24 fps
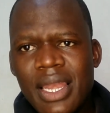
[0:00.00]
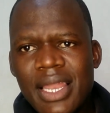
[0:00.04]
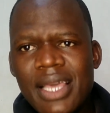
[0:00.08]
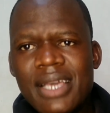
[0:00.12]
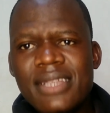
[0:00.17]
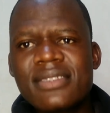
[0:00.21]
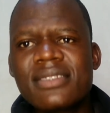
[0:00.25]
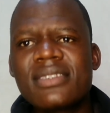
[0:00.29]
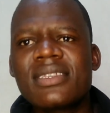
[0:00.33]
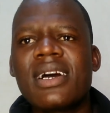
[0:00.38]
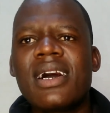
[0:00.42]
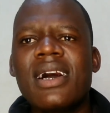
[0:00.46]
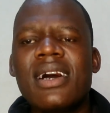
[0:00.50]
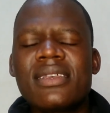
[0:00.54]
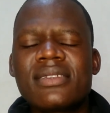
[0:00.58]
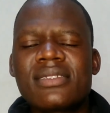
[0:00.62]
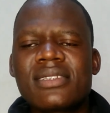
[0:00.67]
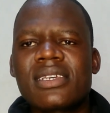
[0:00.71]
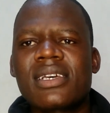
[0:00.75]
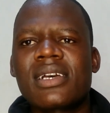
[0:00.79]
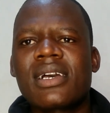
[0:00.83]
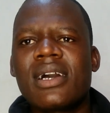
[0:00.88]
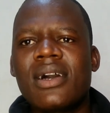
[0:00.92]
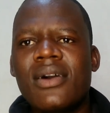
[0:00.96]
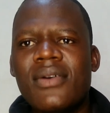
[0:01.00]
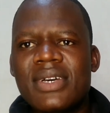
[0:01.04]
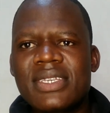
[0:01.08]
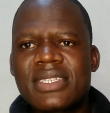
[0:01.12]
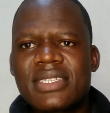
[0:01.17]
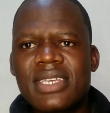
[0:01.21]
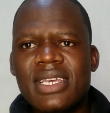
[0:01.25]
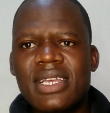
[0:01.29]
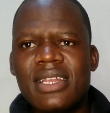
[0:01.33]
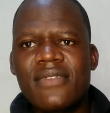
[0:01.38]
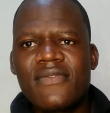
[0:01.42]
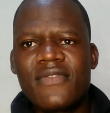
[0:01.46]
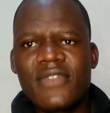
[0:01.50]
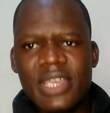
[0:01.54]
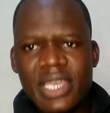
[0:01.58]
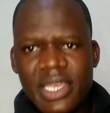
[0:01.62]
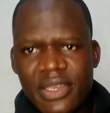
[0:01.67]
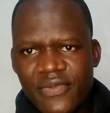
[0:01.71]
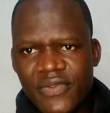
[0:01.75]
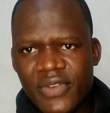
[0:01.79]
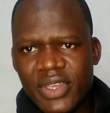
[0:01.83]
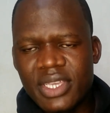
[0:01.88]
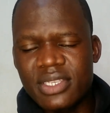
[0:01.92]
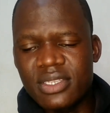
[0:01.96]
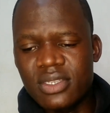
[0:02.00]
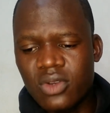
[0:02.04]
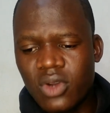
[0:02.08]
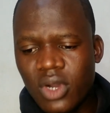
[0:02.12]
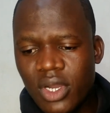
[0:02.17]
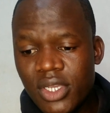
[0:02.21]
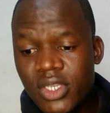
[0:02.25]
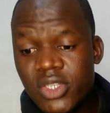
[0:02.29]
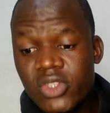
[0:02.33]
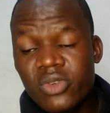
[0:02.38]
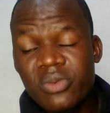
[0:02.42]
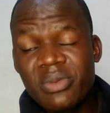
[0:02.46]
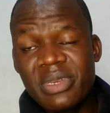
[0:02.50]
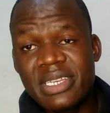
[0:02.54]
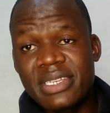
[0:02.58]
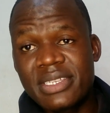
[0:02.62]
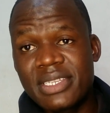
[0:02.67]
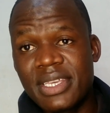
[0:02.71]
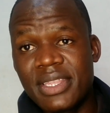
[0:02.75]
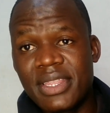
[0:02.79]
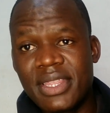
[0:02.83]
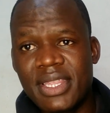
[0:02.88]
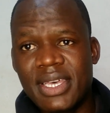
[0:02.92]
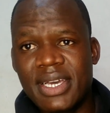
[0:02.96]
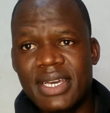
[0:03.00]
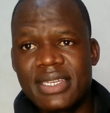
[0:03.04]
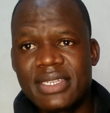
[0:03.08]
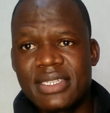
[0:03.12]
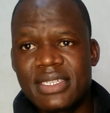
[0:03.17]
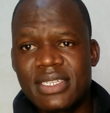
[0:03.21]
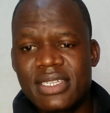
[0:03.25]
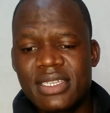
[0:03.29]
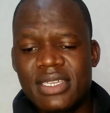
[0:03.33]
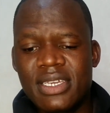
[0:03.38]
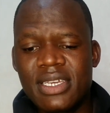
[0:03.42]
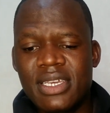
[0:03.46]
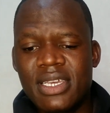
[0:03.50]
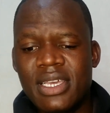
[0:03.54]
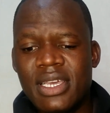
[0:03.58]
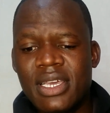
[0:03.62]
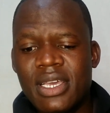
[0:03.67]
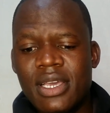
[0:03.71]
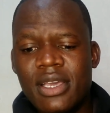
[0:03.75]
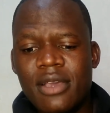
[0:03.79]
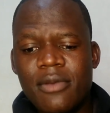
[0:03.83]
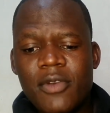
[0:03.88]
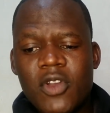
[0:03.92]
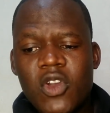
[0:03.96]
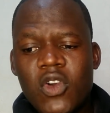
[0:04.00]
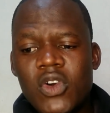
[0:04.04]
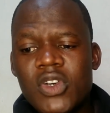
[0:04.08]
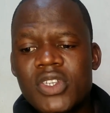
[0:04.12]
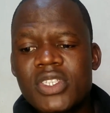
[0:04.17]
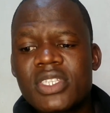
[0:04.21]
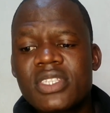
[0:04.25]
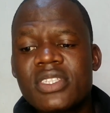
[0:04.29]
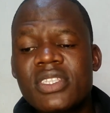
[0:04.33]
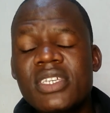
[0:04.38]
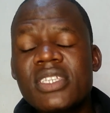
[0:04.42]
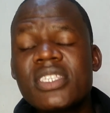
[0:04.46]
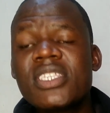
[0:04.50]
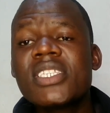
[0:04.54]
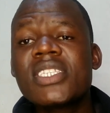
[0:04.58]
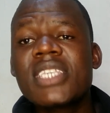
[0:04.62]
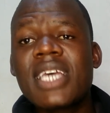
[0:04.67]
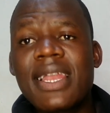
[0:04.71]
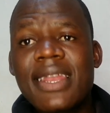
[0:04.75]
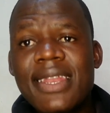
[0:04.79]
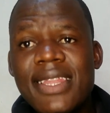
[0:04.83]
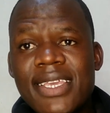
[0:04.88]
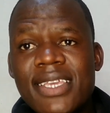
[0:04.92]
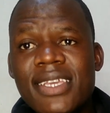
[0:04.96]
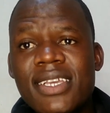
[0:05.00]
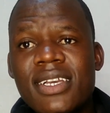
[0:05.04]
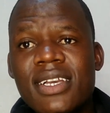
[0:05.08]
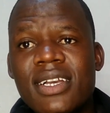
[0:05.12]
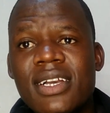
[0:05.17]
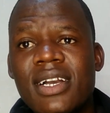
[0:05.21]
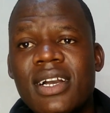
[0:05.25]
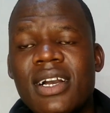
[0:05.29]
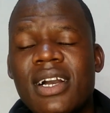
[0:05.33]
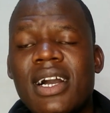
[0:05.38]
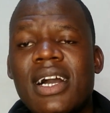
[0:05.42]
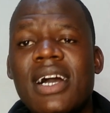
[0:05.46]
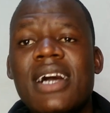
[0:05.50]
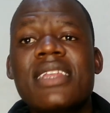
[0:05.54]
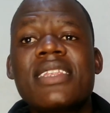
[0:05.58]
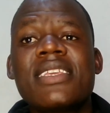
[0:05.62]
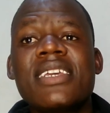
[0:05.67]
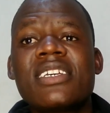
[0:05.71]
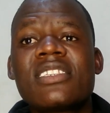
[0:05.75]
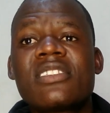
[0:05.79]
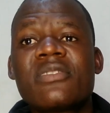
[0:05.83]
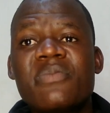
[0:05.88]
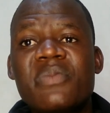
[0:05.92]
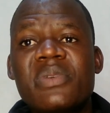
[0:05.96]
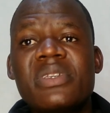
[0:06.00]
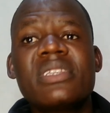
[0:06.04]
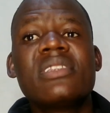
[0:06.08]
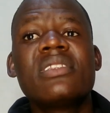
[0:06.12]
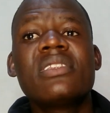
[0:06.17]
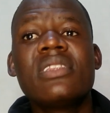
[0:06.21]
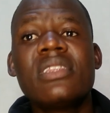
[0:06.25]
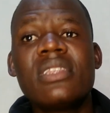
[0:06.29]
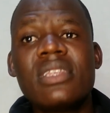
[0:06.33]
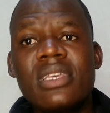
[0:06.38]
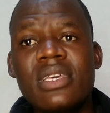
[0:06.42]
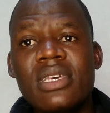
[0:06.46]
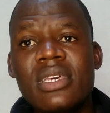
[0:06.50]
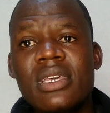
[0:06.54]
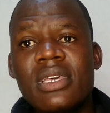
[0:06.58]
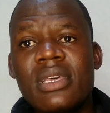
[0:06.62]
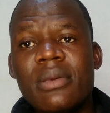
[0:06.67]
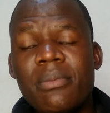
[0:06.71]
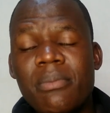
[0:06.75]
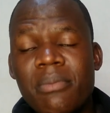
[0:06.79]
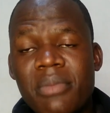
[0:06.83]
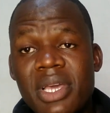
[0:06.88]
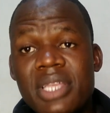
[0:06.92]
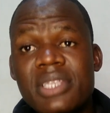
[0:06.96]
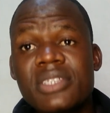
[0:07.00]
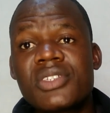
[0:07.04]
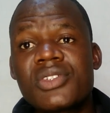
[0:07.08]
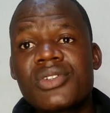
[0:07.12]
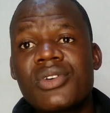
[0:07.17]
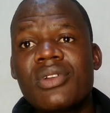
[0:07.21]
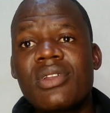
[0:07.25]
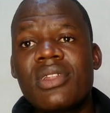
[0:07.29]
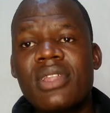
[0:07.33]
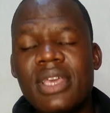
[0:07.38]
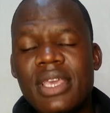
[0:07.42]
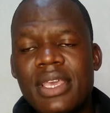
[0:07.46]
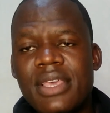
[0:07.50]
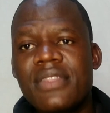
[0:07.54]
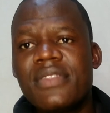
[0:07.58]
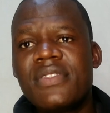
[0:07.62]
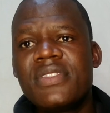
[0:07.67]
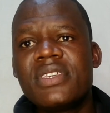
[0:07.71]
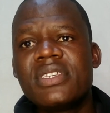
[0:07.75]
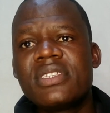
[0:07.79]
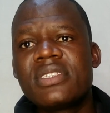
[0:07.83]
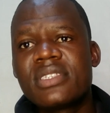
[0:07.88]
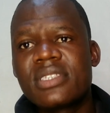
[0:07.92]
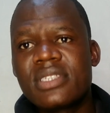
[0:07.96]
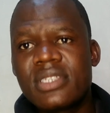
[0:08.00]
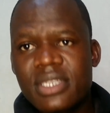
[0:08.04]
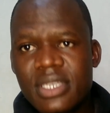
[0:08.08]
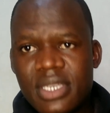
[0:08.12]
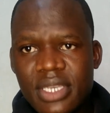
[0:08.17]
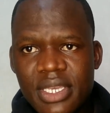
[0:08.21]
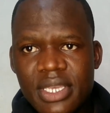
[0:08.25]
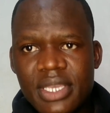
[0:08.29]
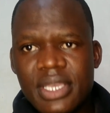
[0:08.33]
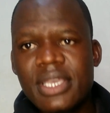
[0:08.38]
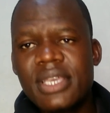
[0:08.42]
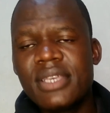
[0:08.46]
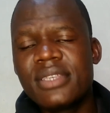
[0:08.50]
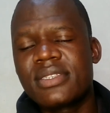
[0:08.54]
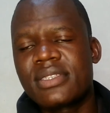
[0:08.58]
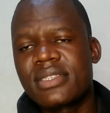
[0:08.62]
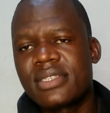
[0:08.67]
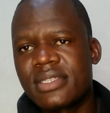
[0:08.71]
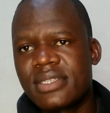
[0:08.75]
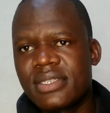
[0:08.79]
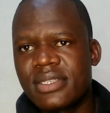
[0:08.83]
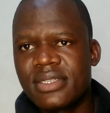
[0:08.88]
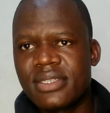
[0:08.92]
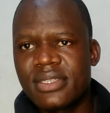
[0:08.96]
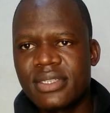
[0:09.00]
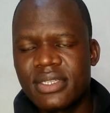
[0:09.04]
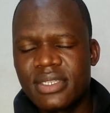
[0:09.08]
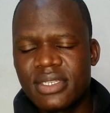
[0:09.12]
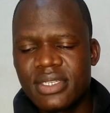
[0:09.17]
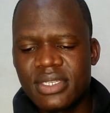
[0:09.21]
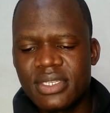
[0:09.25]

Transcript: let's ask ourselves if he's going to maintain that. Because this is a link and it has been mentioned in this case.